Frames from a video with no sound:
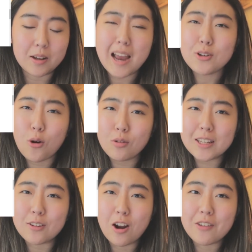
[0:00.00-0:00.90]
but I
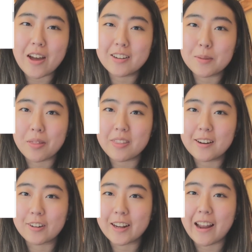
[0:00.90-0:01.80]
totally could have ended up a
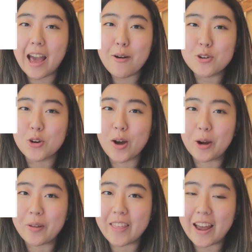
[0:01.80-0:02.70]
theater kid. How
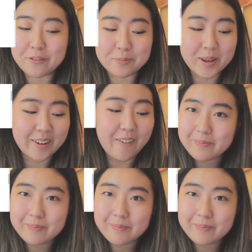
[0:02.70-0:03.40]
annoying would that have been?